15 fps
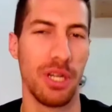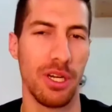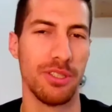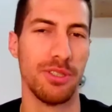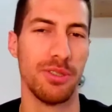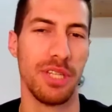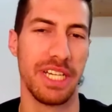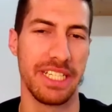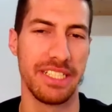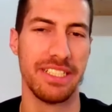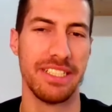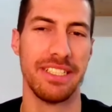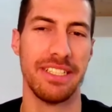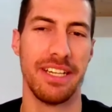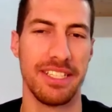but I'll do like
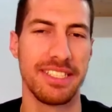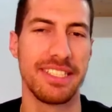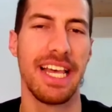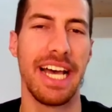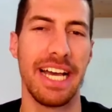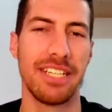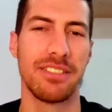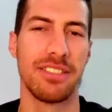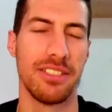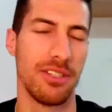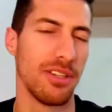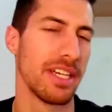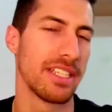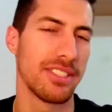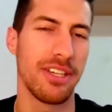a slash, you
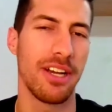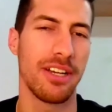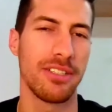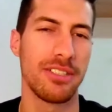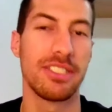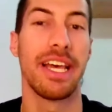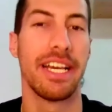know, like soccer